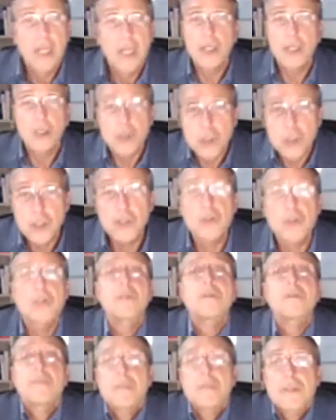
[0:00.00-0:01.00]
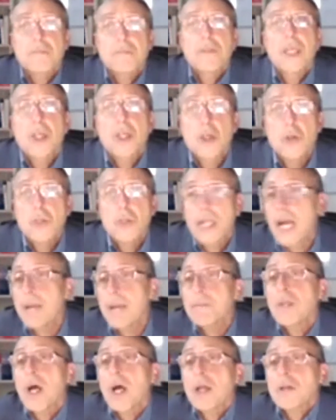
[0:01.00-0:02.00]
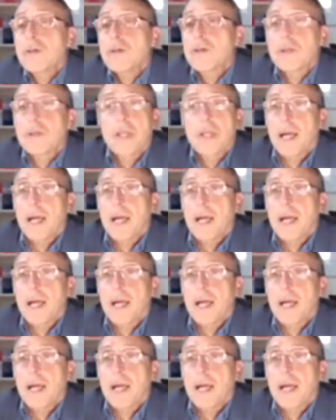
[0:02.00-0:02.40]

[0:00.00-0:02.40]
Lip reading: you should be good. I'm not